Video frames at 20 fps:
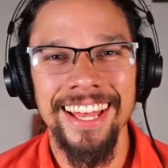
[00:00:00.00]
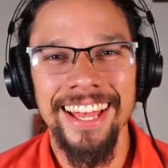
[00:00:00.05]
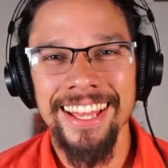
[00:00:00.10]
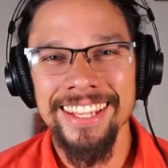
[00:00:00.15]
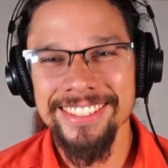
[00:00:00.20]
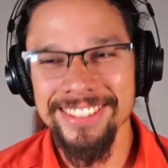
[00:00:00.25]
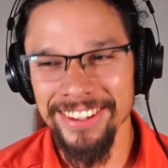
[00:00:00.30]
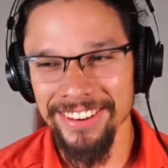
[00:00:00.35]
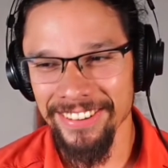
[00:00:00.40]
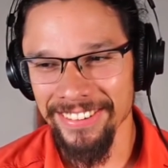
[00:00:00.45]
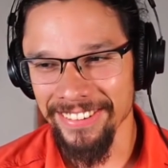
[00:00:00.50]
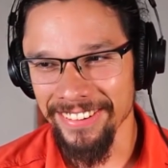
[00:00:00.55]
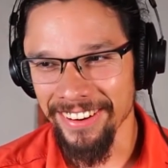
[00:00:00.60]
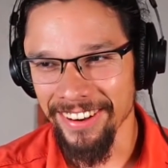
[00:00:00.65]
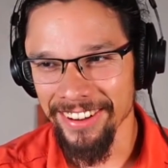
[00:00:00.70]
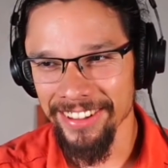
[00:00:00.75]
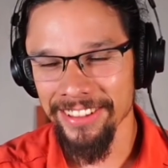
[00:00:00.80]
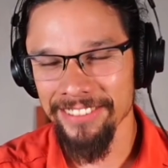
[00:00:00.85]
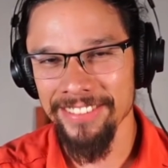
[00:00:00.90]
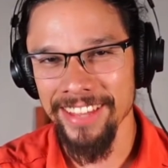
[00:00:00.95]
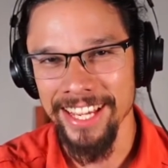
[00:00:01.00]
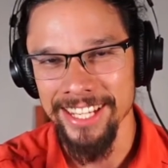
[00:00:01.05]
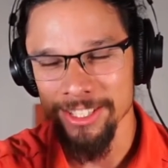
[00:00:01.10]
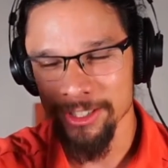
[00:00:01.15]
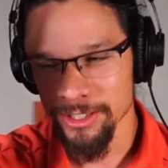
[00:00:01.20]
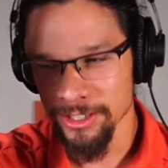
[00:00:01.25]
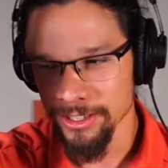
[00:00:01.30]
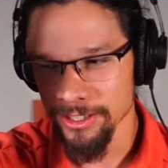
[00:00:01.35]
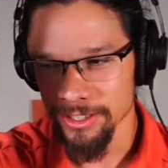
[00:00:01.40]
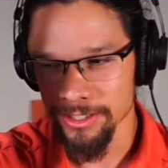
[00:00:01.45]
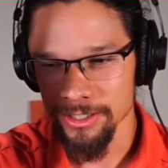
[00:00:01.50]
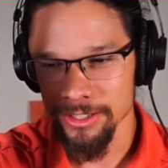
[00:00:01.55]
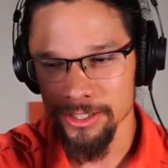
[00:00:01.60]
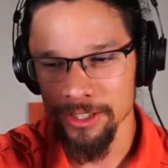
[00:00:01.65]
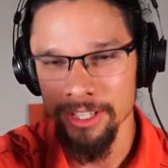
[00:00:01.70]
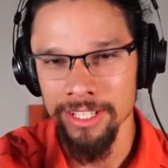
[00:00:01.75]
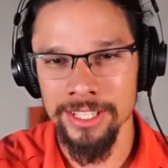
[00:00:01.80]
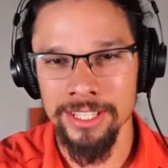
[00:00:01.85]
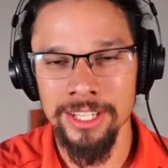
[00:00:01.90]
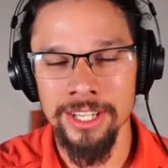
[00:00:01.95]
So all of that sugar just
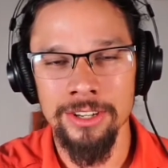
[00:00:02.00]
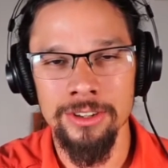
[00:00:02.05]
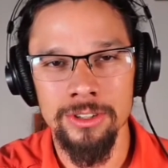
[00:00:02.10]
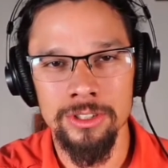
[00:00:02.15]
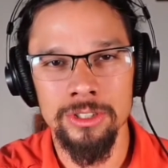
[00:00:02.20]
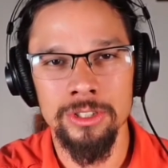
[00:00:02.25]
continues